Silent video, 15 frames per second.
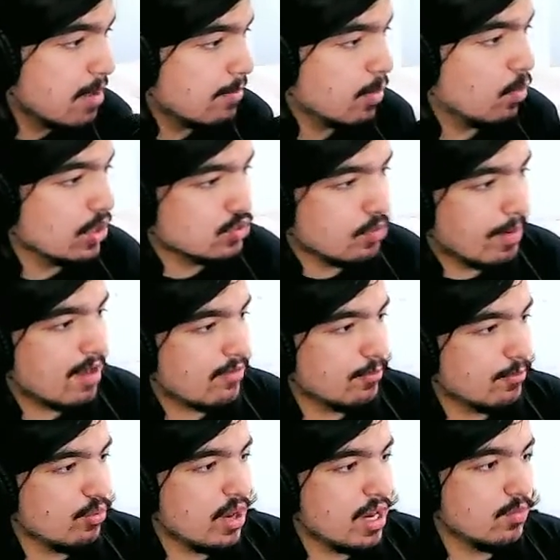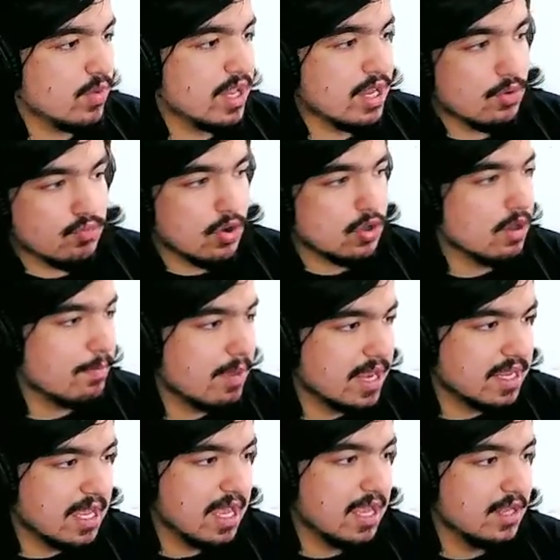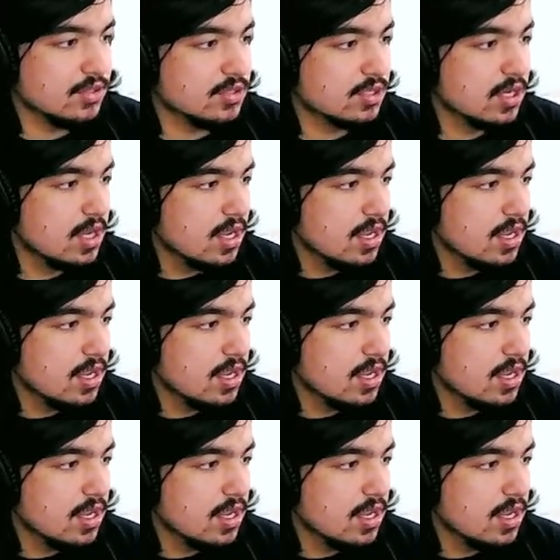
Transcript: But once we're back from break, we get a roll-up by Cage.